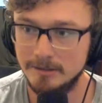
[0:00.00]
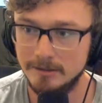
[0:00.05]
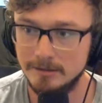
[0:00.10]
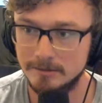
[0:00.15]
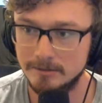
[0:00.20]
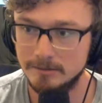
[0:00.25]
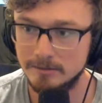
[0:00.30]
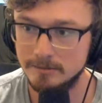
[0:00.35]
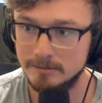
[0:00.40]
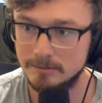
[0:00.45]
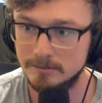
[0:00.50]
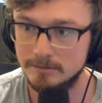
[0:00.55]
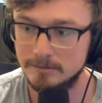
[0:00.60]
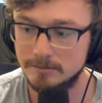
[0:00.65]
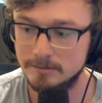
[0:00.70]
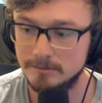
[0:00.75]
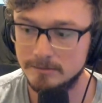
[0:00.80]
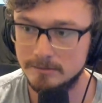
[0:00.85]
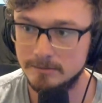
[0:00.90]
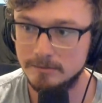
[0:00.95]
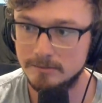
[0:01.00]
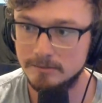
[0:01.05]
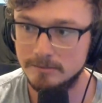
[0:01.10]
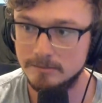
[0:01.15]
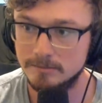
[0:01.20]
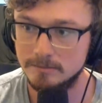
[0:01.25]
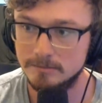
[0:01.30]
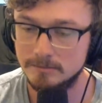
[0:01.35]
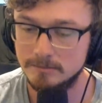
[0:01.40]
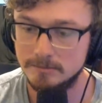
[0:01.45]

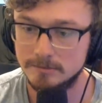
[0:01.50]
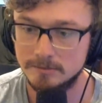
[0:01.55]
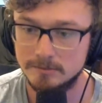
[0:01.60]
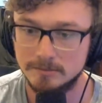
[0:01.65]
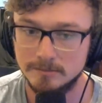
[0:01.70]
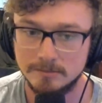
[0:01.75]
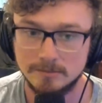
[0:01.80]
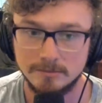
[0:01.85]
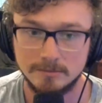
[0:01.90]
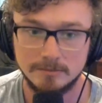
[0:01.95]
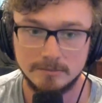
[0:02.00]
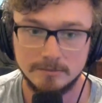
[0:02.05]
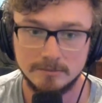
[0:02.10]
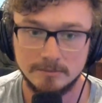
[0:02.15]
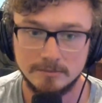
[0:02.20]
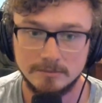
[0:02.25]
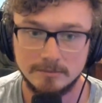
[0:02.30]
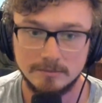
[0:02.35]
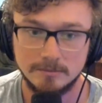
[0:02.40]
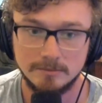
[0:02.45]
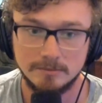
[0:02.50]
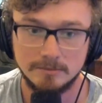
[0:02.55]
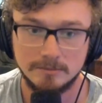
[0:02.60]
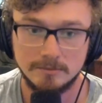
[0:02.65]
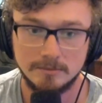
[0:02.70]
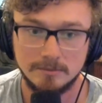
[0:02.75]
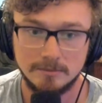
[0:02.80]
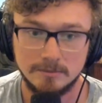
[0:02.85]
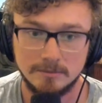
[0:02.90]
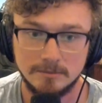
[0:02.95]

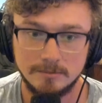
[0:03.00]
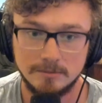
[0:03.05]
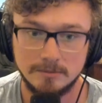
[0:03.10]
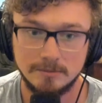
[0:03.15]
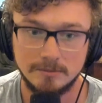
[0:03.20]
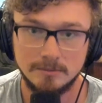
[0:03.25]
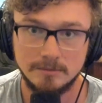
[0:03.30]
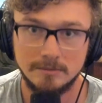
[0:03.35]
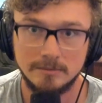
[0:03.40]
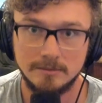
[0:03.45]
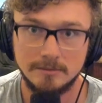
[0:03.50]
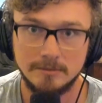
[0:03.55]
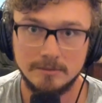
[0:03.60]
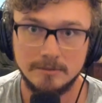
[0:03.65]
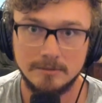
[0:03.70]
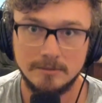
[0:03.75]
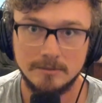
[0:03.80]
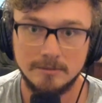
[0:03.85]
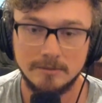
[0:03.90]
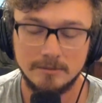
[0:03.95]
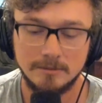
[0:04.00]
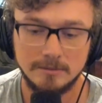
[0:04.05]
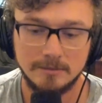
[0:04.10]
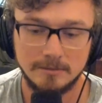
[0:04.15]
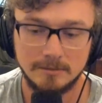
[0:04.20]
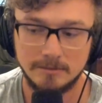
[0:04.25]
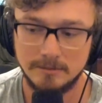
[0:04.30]
(no one is talking)